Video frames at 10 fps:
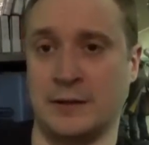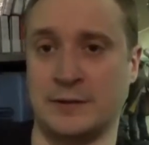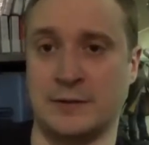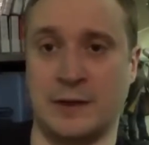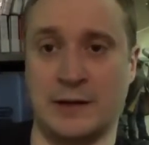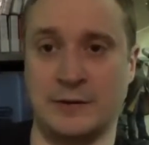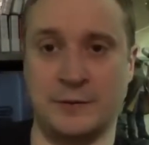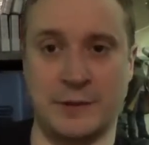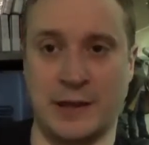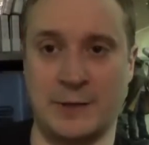So I don't
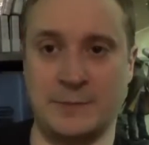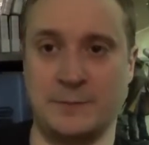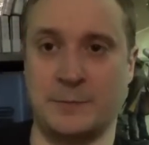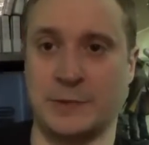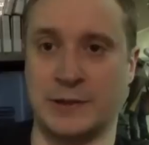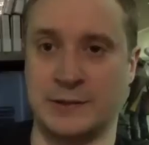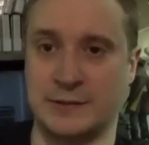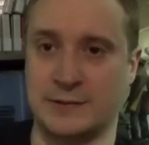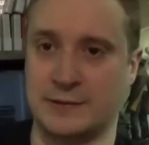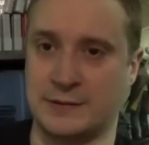know what happened,
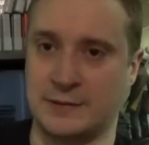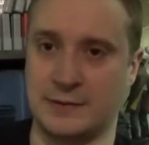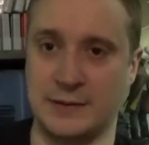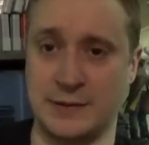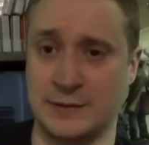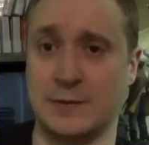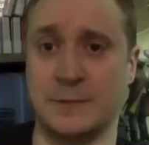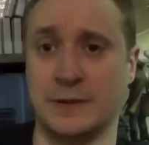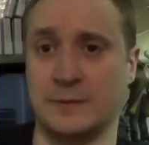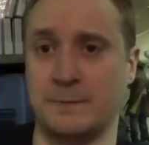but he
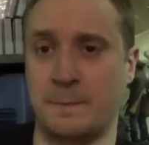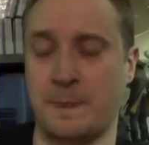disappeared.